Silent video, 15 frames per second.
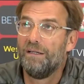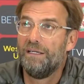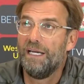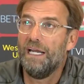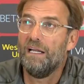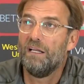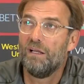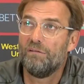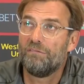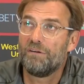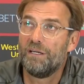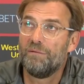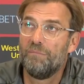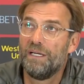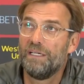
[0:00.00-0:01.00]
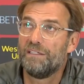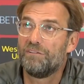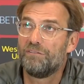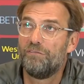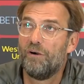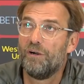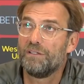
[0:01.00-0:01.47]
Dejan Lovren made
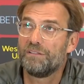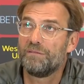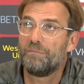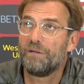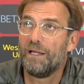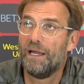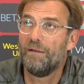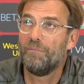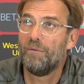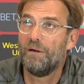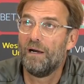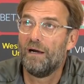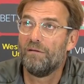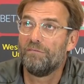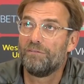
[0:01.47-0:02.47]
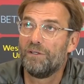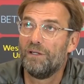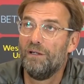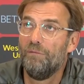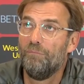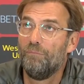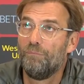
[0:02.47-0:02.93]
his first game
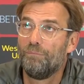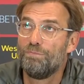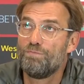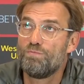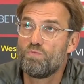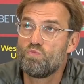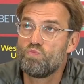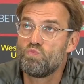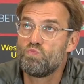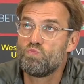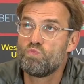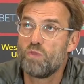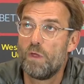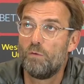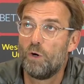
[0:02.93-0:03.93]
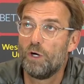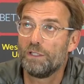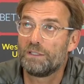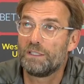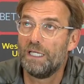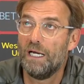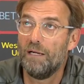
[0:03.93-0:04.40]
after the
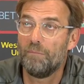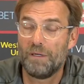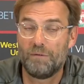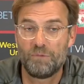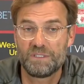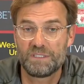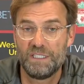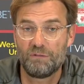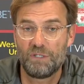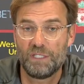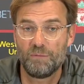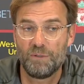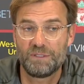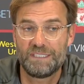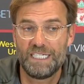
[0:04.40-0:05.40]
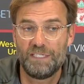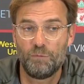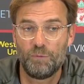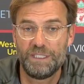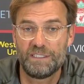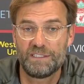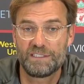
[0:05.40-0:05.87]
World Cup, I would say around about
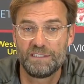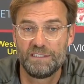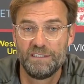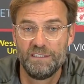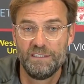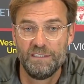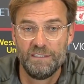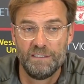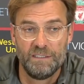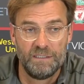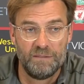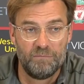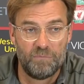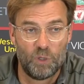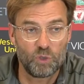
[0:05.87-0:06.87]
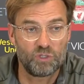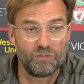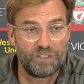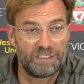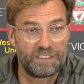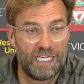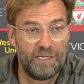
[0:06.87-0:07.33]
10 weeks. Most
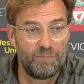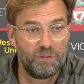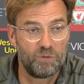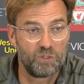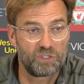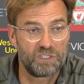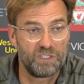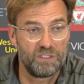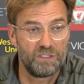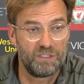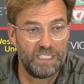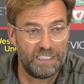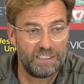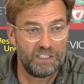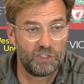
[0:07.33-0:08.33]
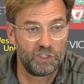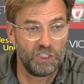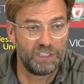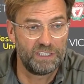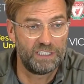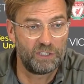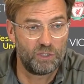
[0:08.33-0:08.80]
of the time he was that
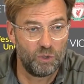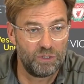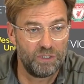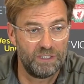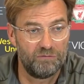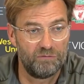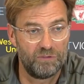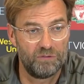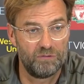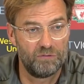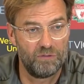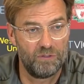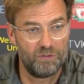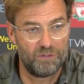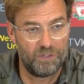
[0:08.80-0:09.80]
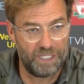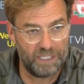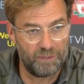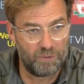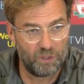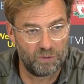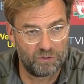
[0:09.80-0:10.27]
injured that he couldn't even
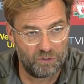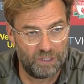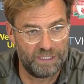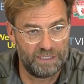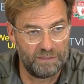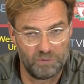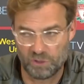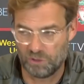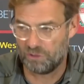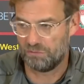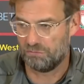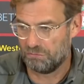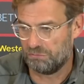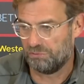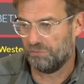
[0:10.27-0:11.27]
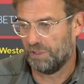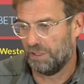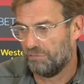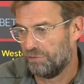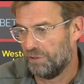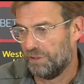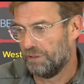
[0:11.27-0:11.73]
think about training because you
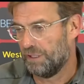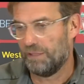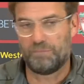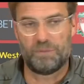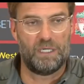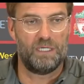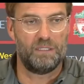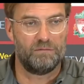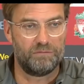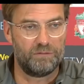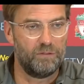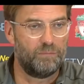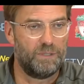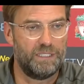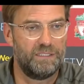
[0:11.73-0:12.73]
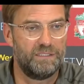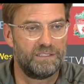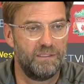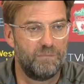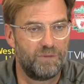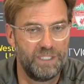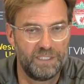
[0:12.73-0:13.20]
have that part of your body
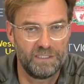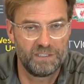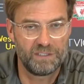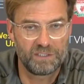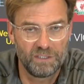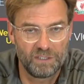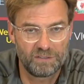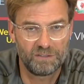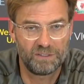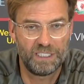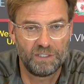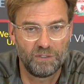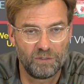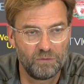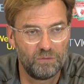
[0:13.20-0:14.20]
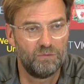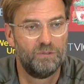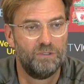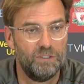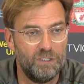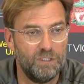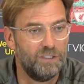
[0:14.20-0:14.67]
something that's not, you cannot do